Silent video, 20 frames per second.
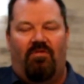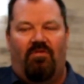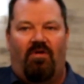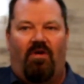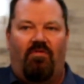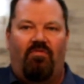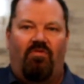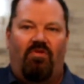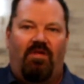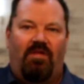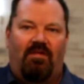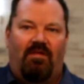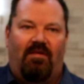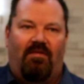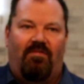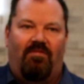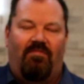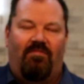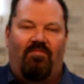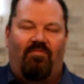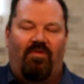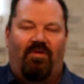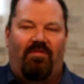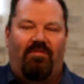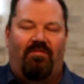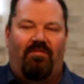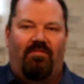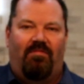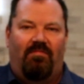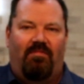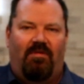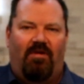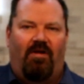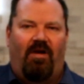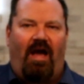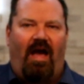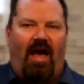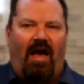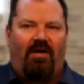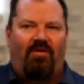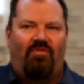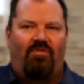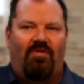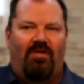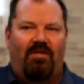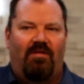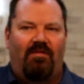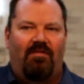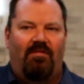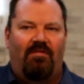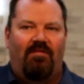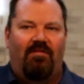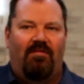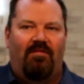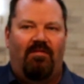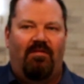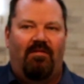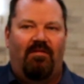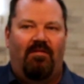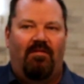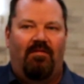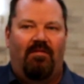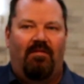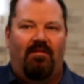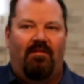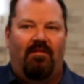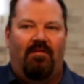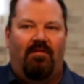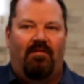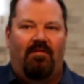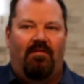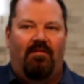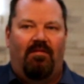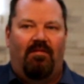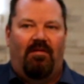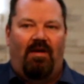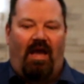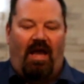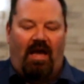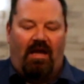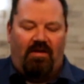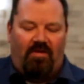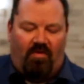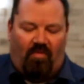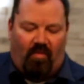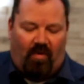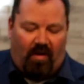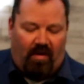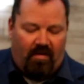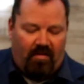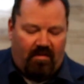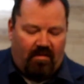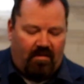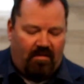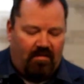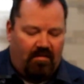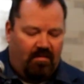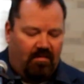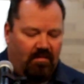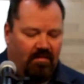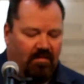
Share Jesus with your actions and your words.